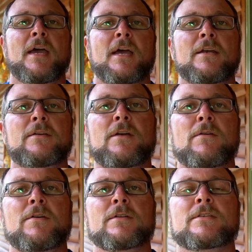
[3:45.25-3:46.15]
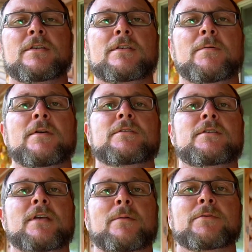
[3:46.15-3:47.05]
And, you can see some of those
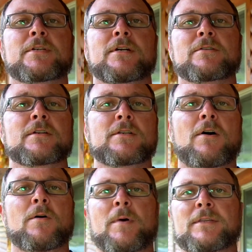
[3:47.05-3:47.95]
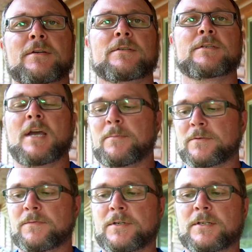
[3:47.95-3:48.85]
examples here. So let's talk about those
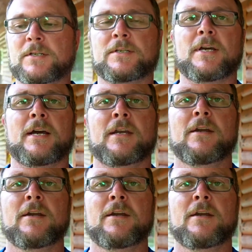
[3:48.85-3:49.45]
examples for just a second.